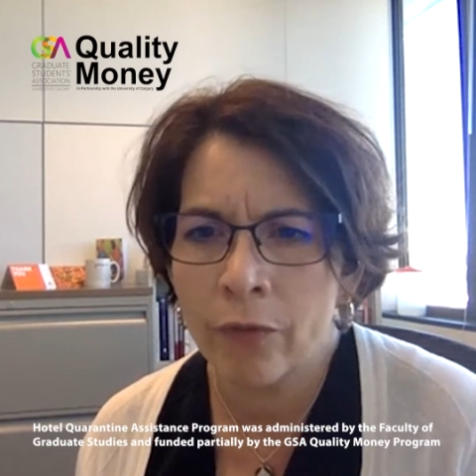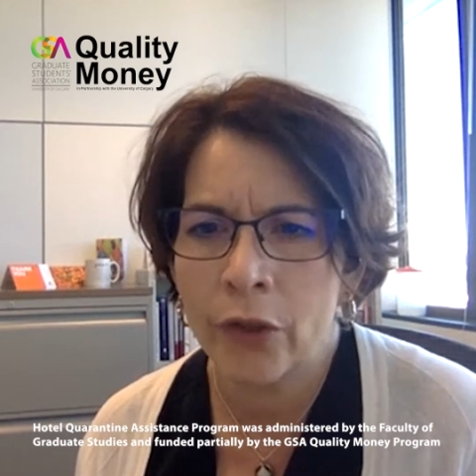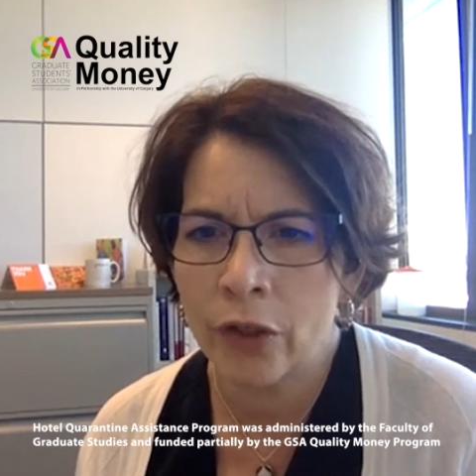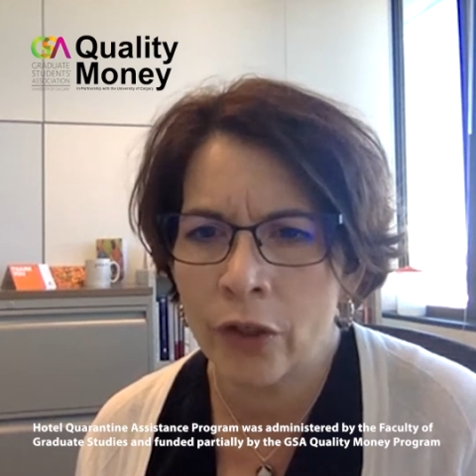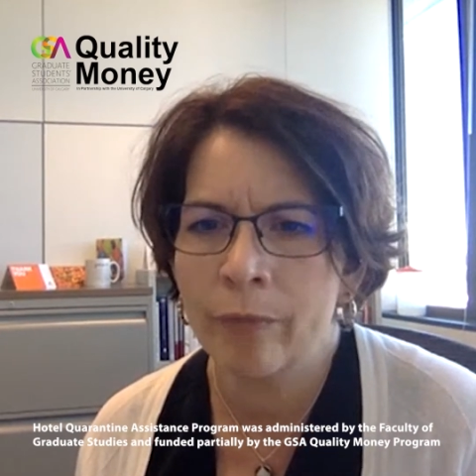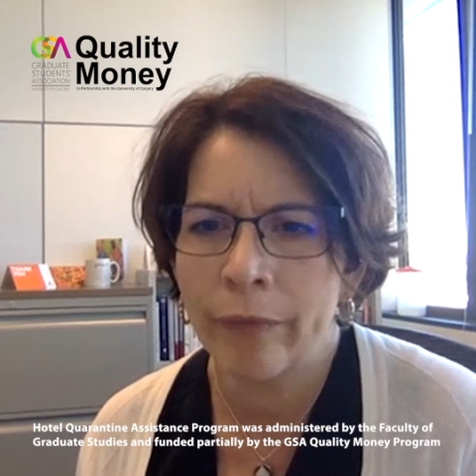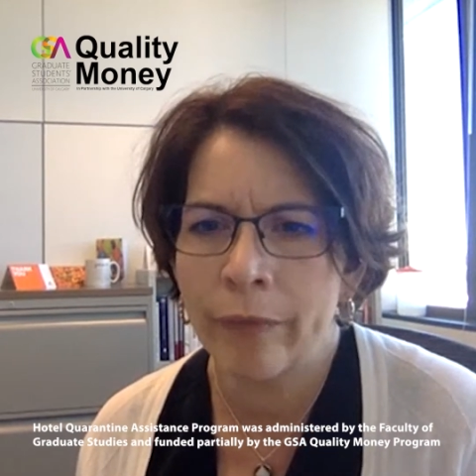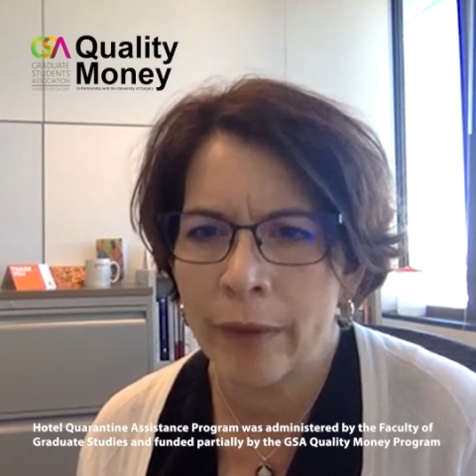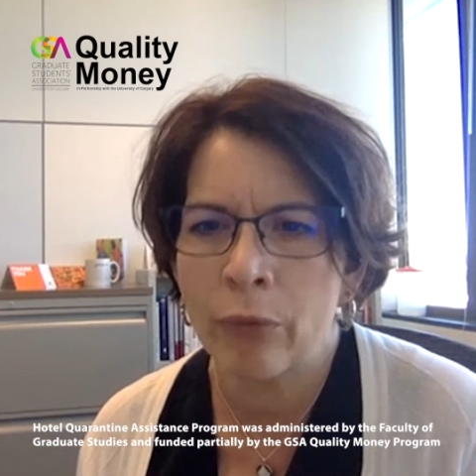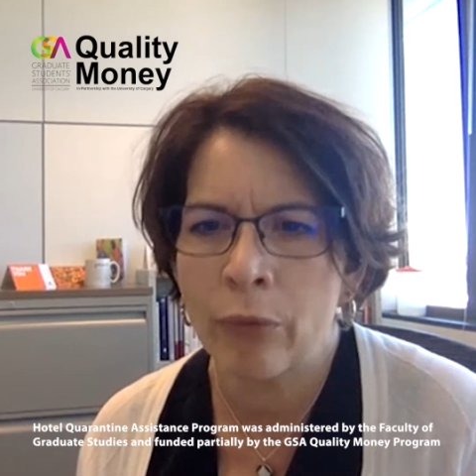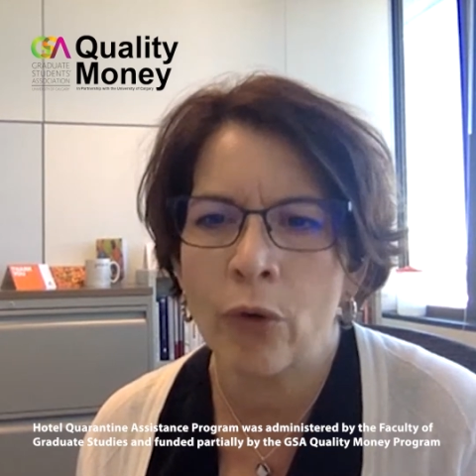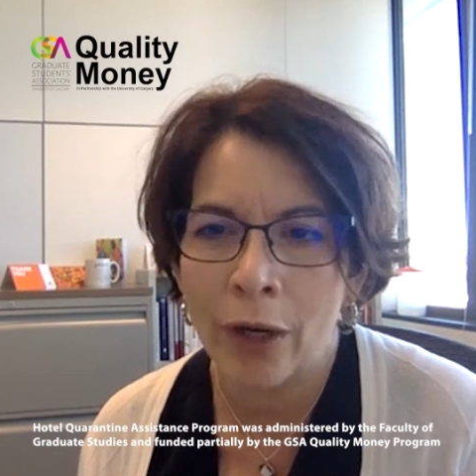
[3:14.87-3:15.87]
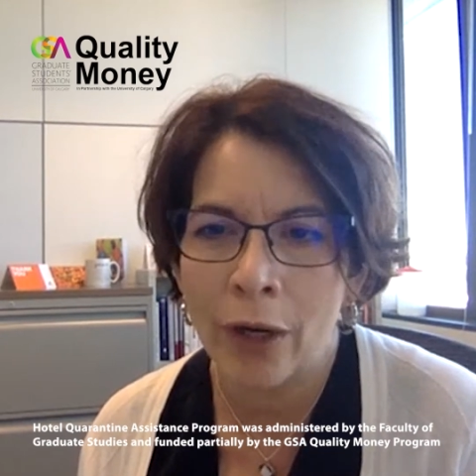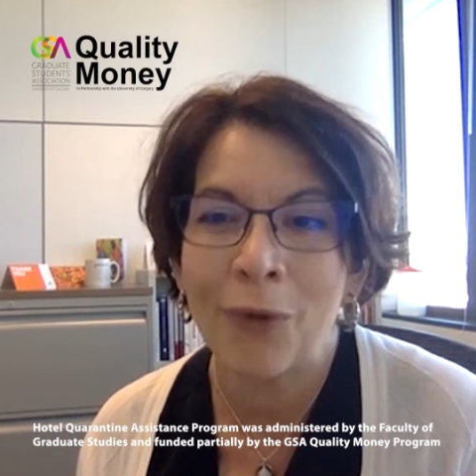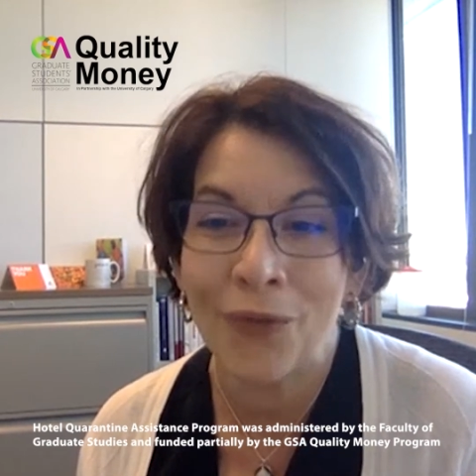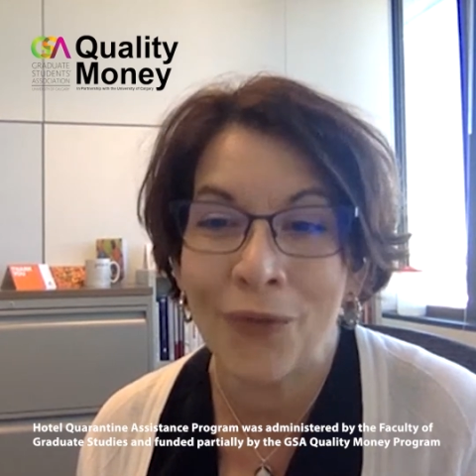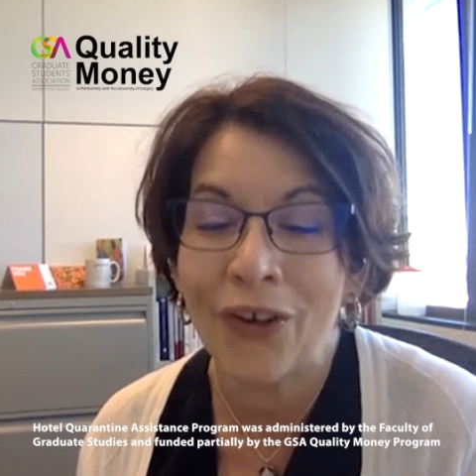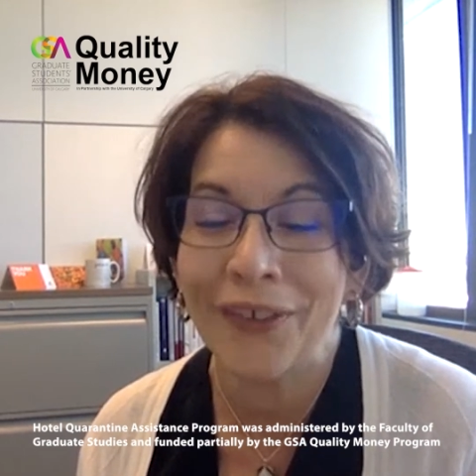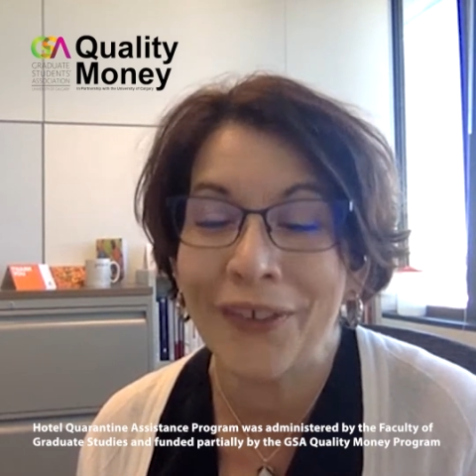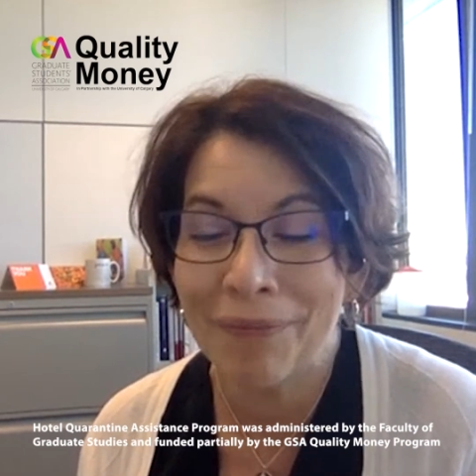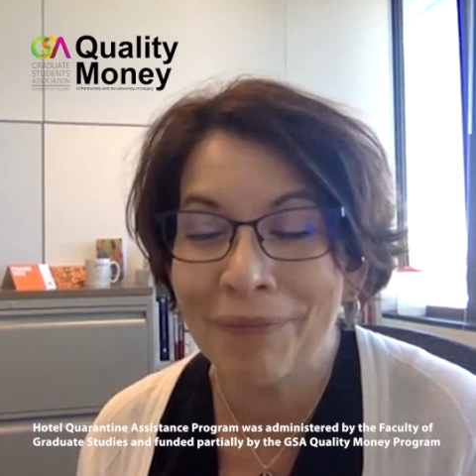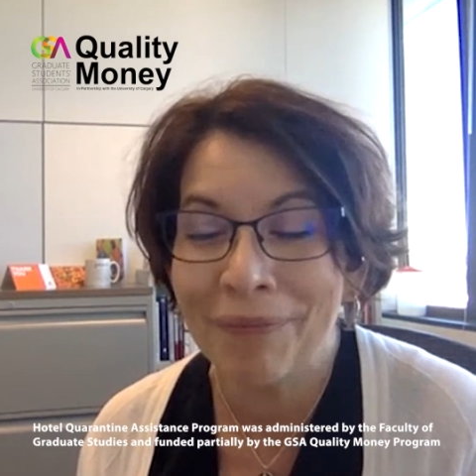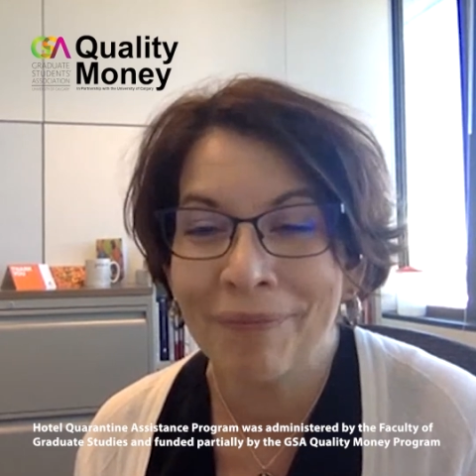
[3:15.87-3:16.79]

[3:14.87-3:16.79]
for the program overall.